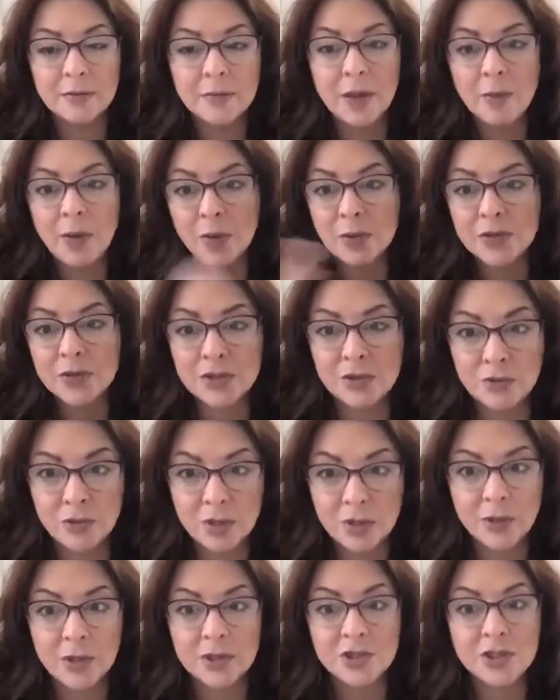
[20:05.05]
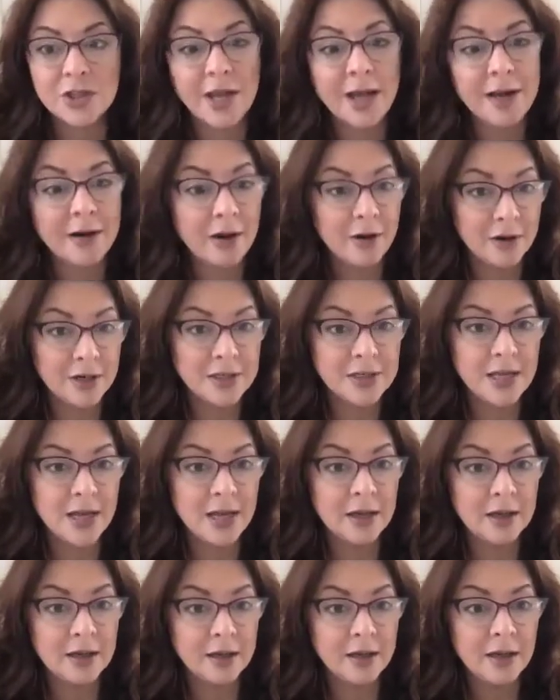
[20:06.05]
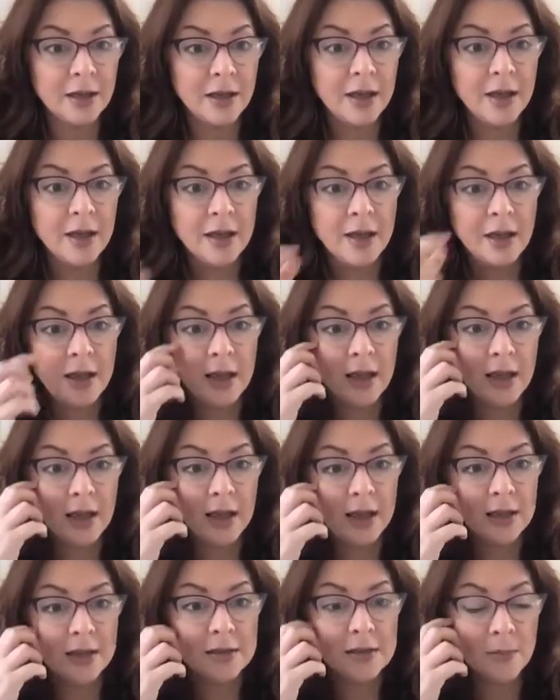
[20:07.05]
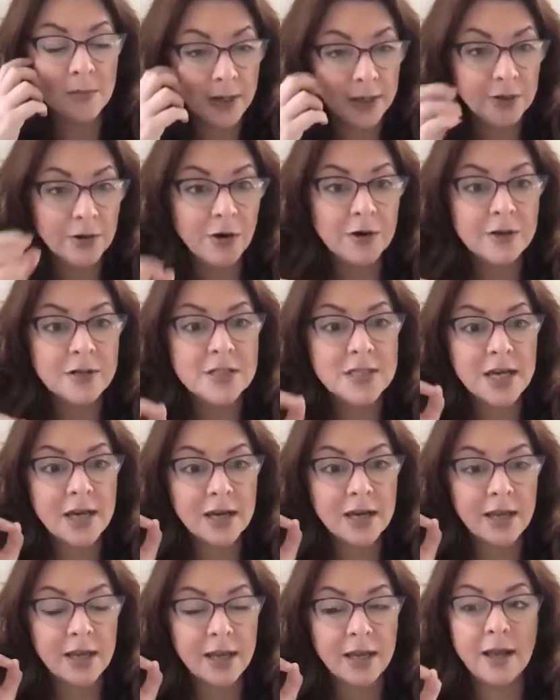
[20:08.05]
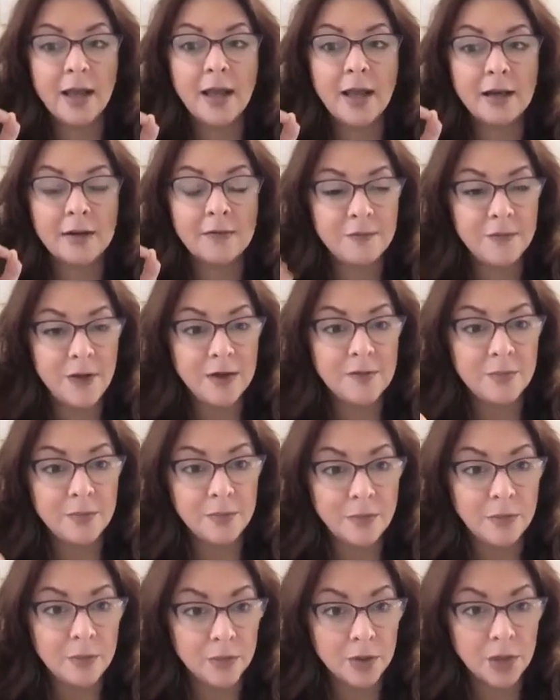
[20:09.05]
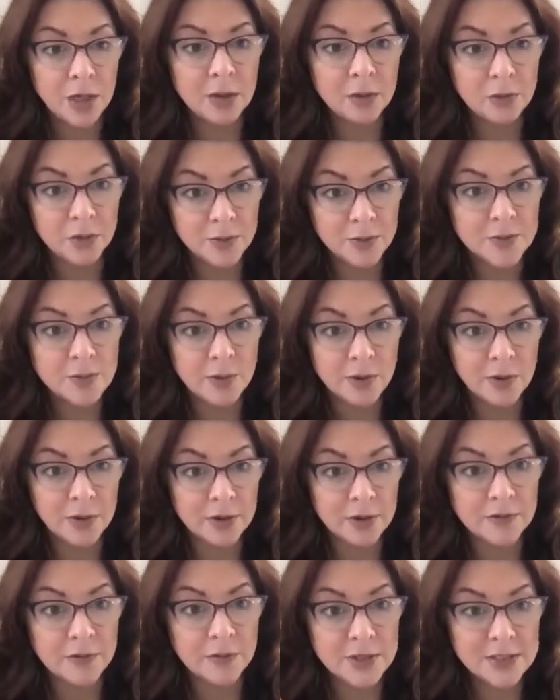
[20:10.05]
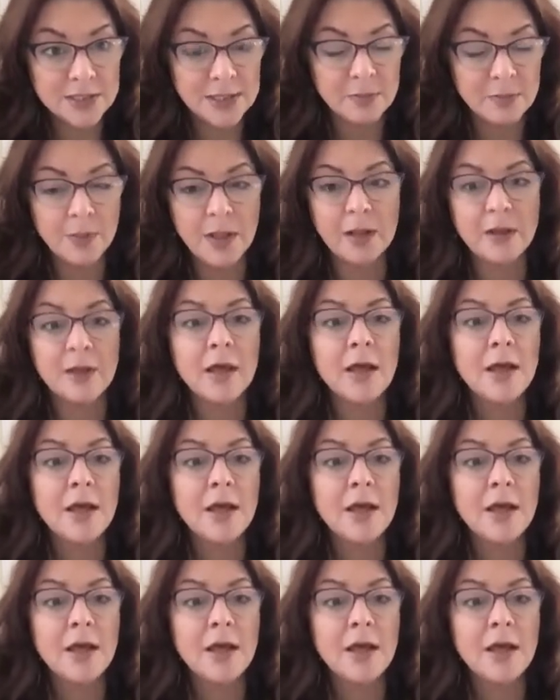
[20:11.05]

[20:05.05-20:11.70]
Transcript: My mom was screaming. She'd had a heart attack and a minor heart attack and had 5 ribs broken from the seatbelt.